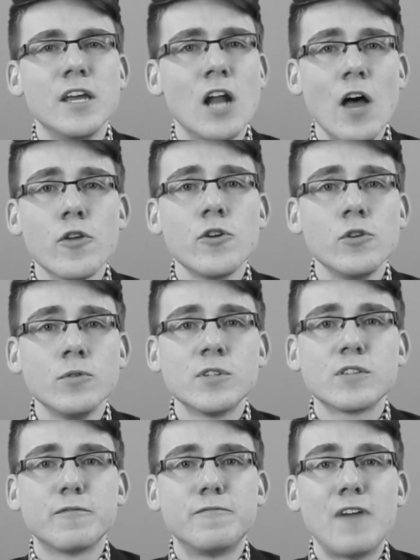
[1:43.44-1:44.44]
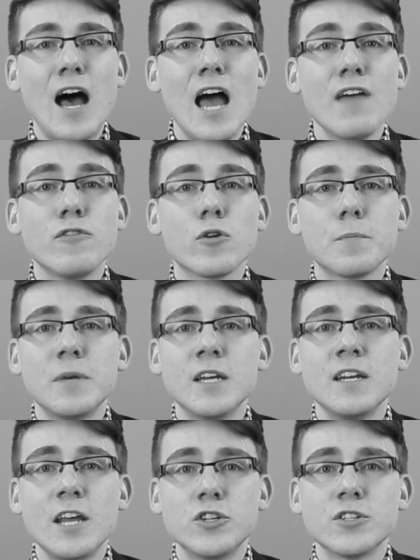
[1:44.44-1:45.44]
In other news, 5
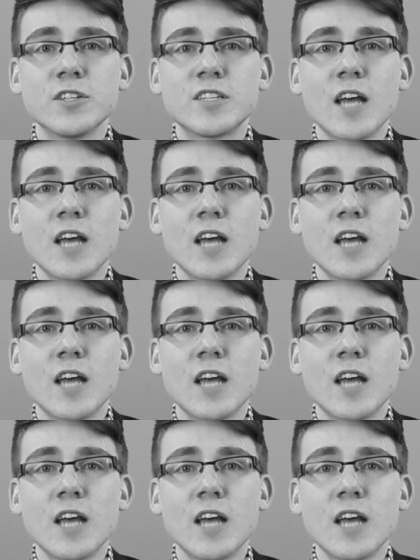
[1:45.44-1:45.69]
European nations